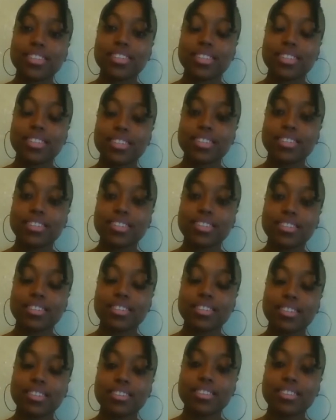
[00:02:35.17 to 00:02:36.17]

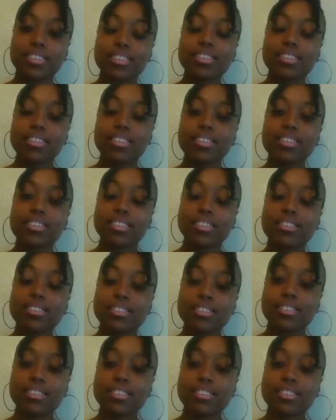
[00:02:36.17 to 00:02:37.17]

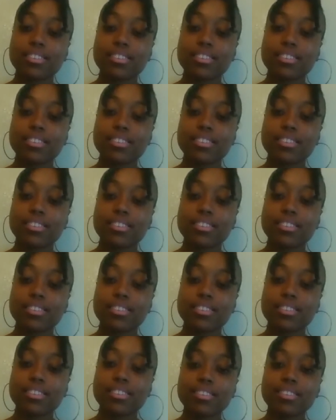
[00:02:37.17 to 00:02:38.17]

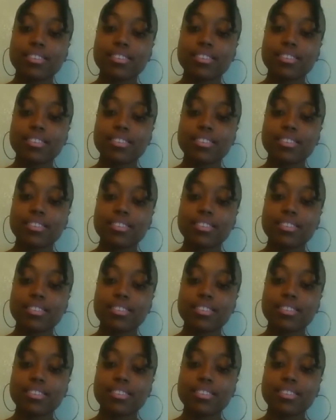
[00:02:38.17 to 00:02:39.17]

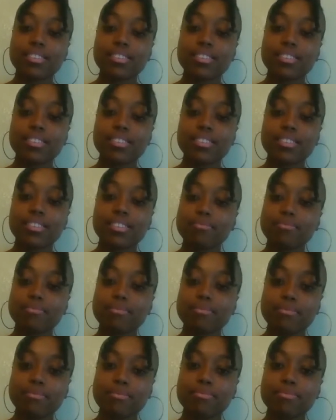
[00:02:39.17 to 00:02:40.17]

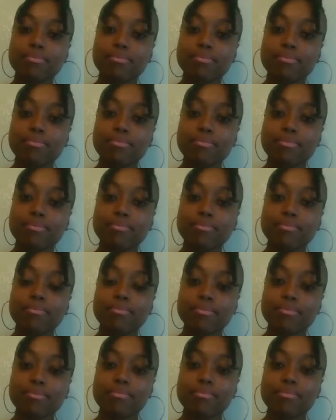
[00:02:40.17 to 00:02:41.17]

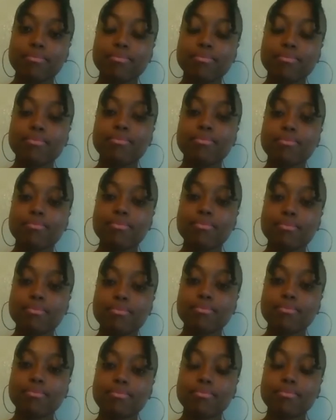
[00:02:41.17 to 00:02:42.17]

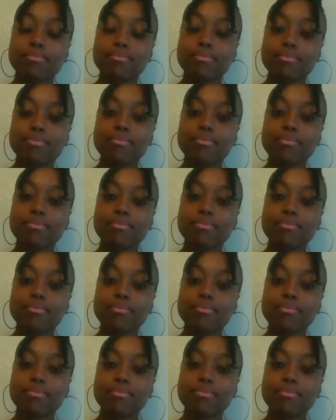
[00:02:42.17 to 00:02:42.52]
[no speech]